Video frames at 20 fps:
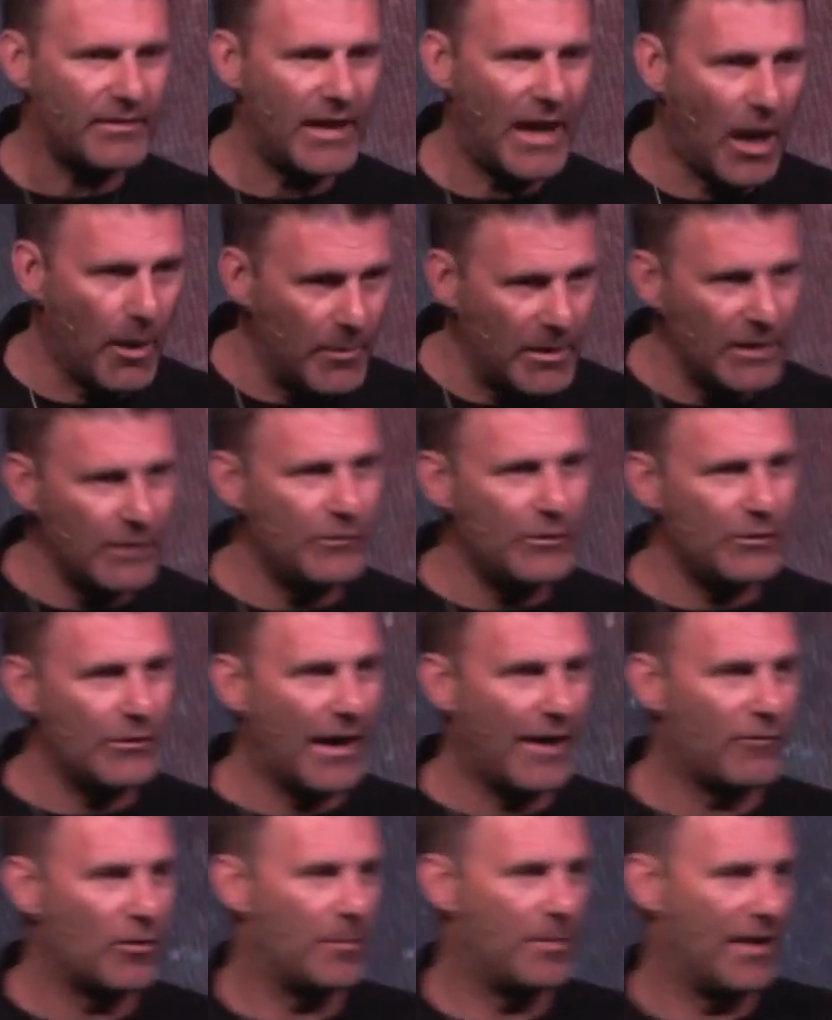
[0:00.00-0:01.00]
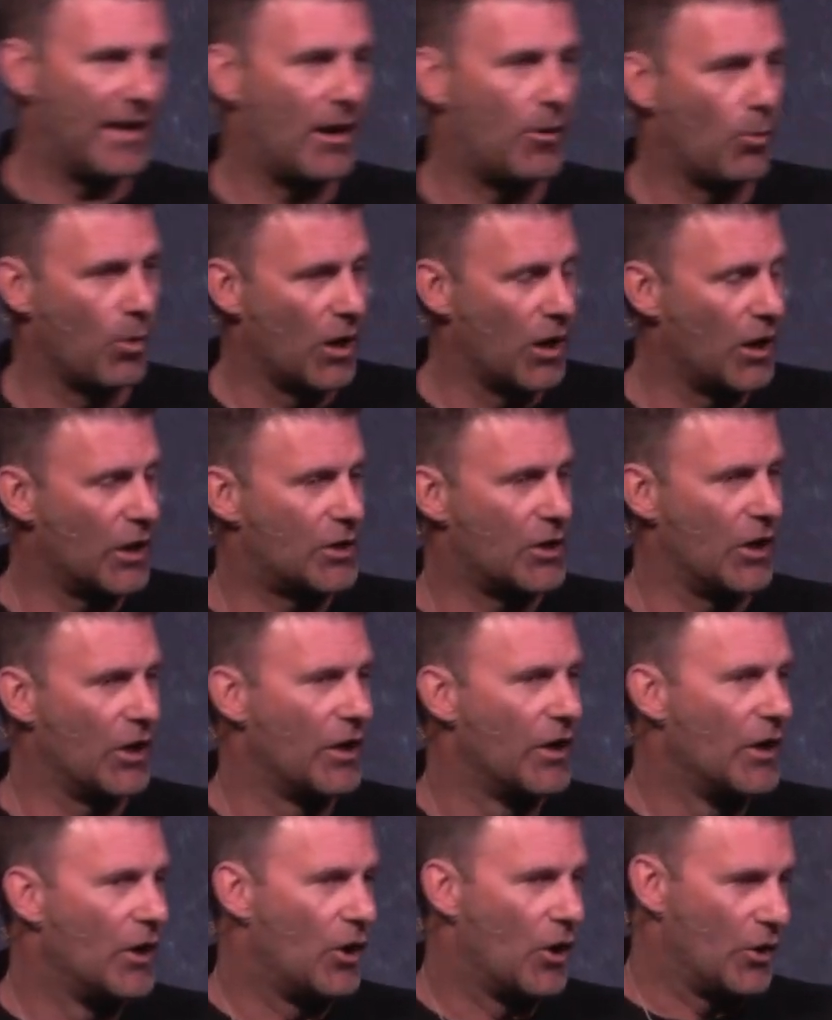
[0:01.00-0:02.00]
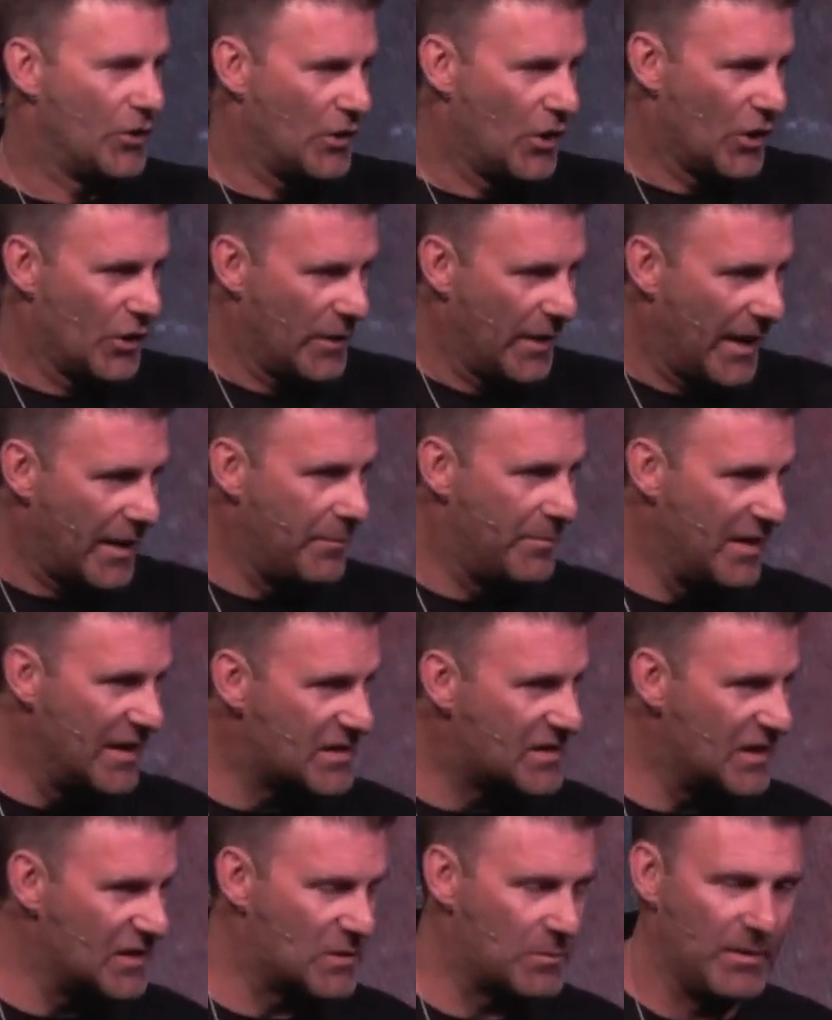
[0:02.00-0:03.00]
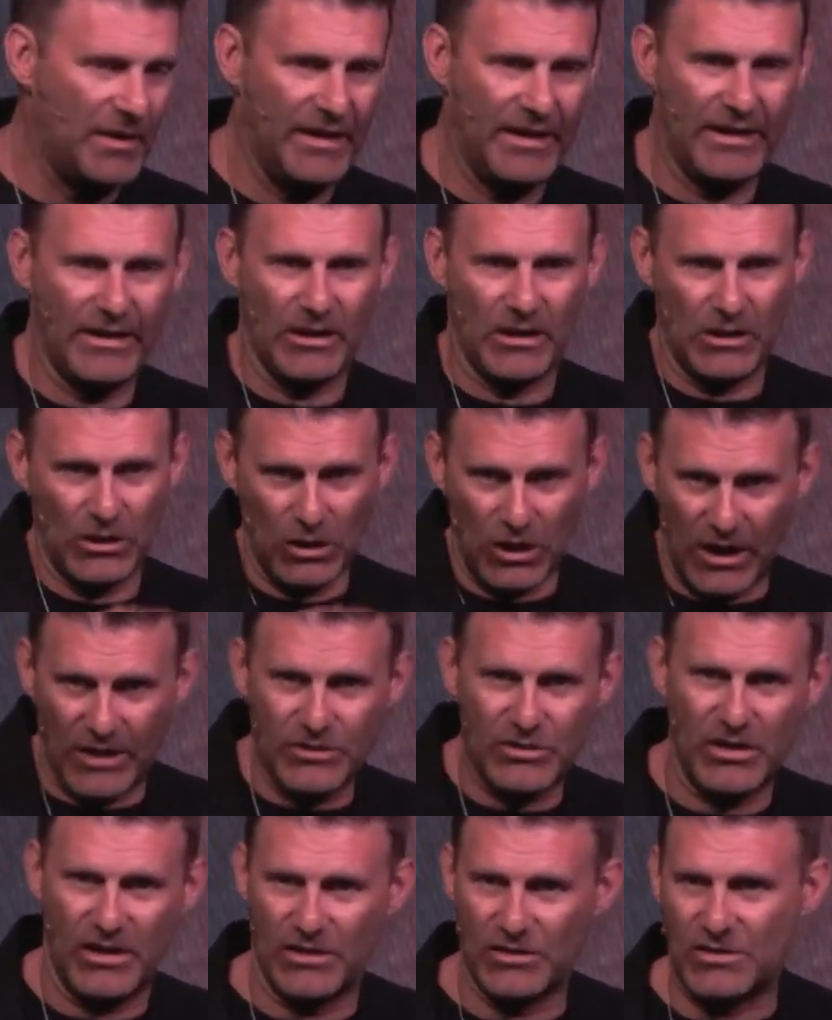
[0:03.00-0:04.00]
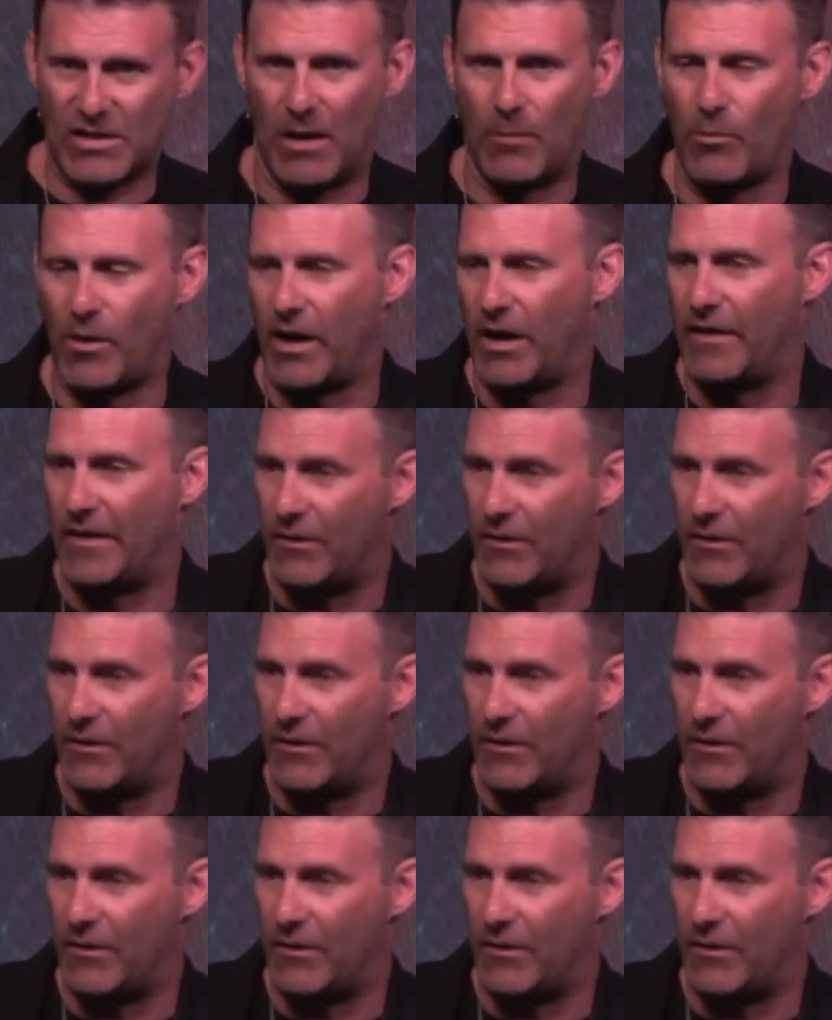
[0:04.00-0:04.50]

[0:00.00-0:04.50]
how many of you ever been at work or at a business meeting or lunching somewhere,